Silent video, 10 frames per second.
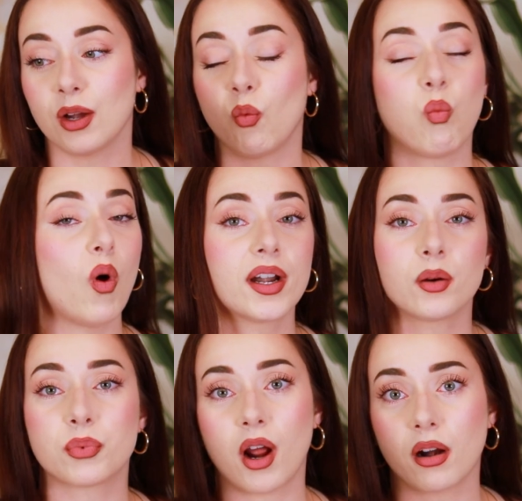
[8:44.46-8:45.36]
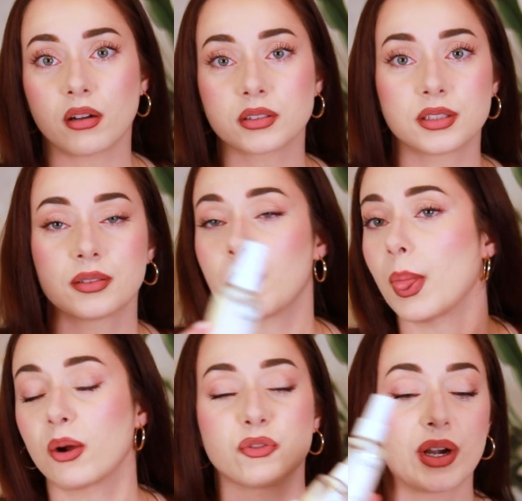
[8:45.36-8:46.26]
One product
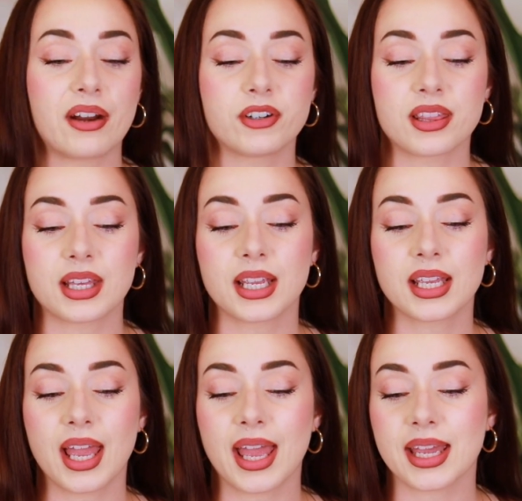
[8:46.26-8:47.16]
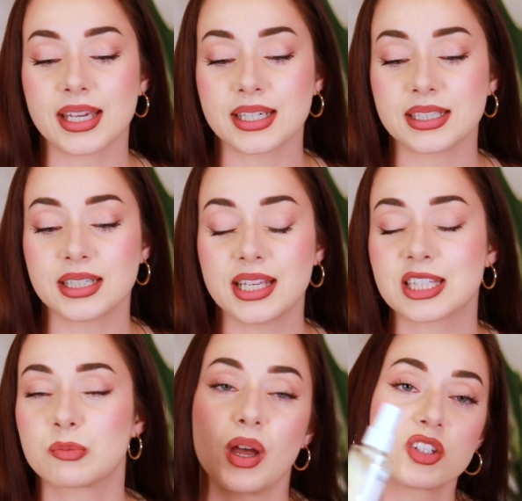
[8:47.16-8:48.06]
for everything. And
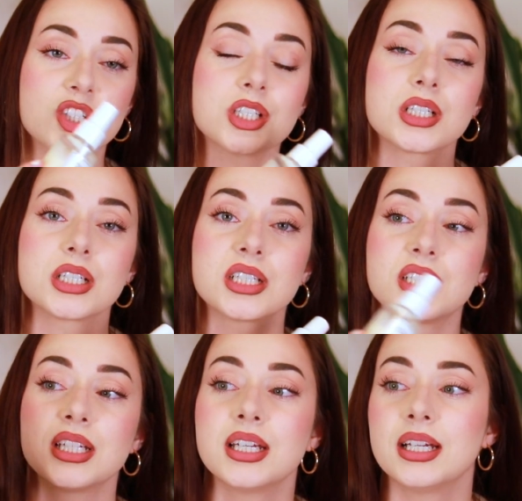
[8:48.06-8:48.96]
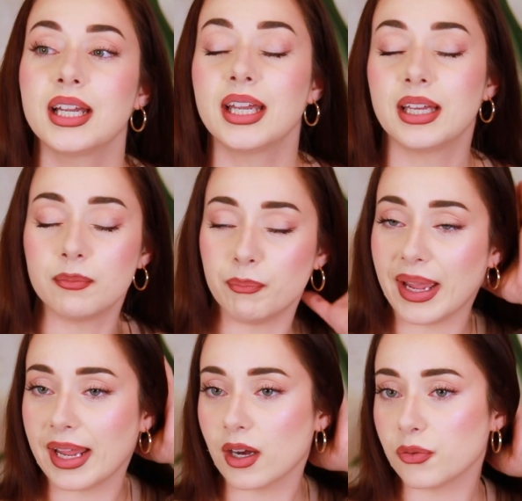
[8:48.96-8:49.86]
it smells good. My
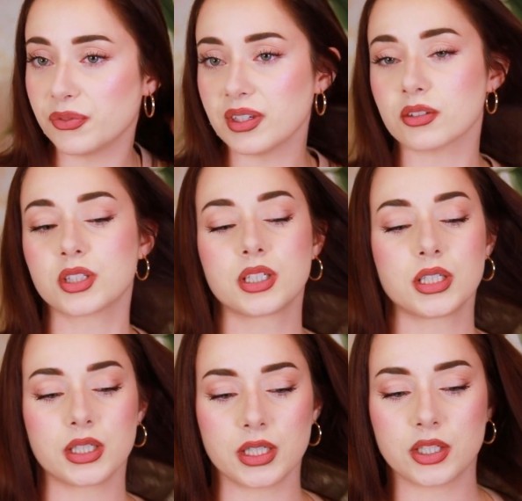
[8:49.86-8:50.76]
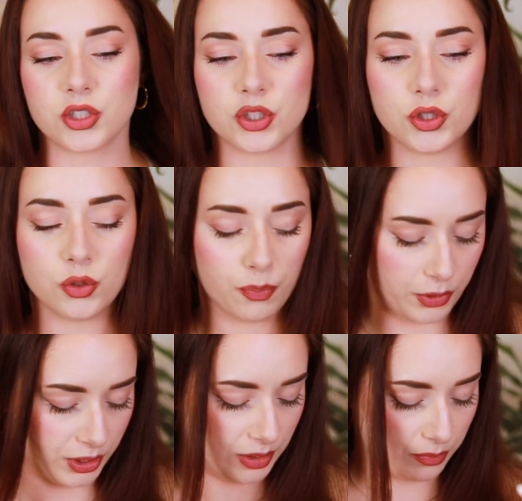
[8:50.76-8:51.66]
hair feels good,
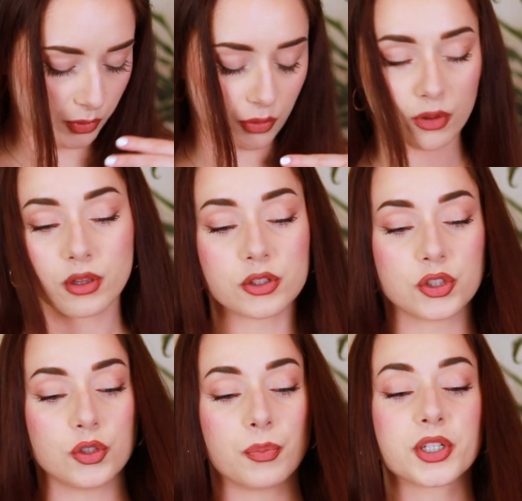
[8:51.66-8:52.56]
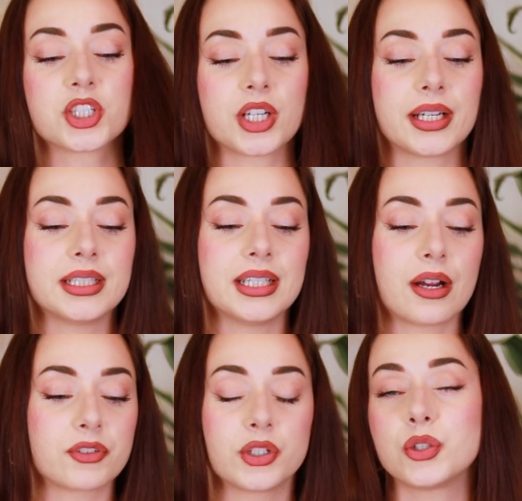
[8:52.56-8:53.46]
super smooth, super shiny
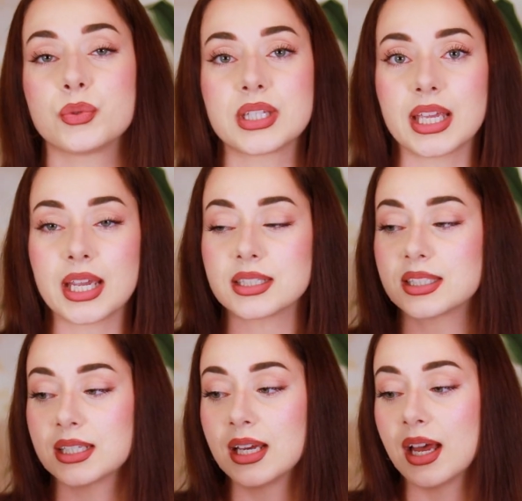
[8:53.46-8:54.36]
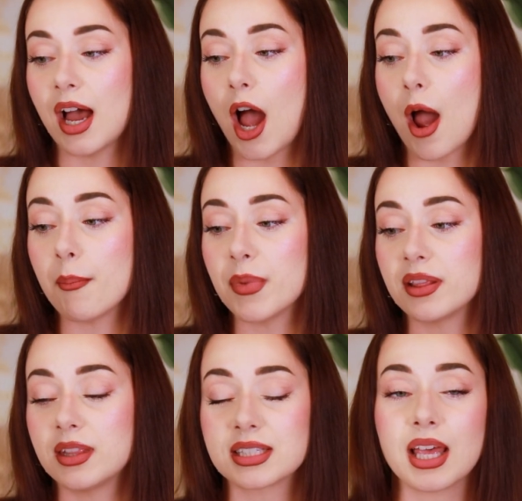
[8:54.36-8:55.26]
after using it.
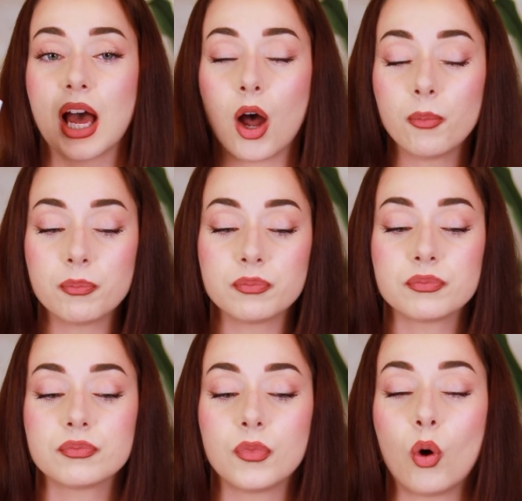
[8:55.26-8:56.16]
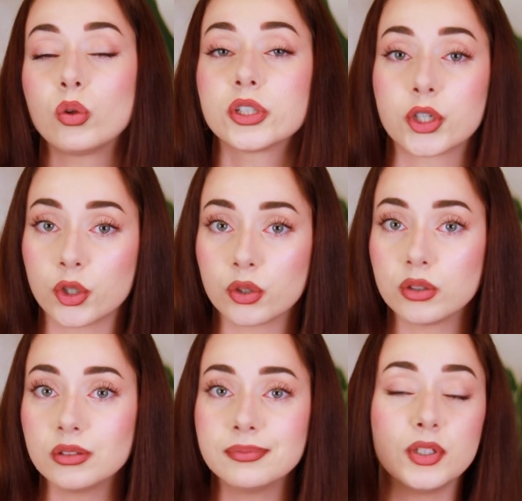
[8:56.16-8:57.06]
Does it help hold a
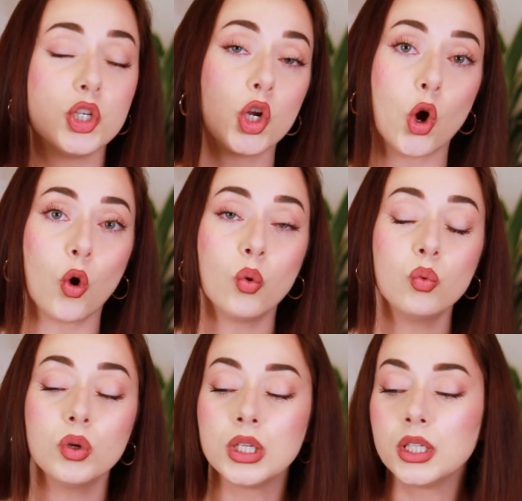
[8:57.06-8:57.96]
curl? No.